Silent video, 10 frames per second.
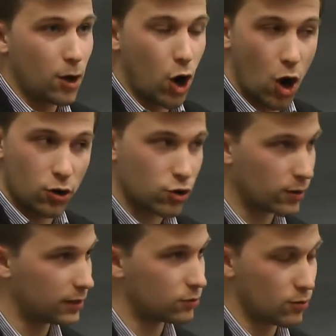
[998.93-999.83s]

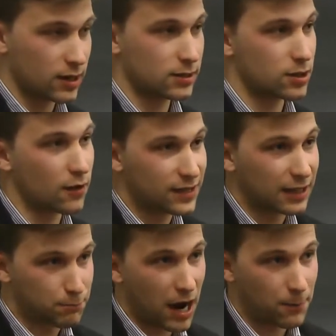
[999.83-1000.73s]
concrete risks of
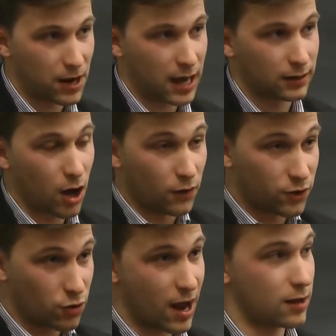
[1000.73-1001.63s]
that pipeline on
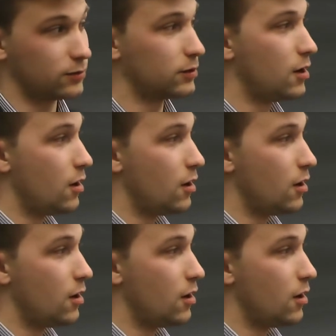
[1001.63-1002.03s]
the ground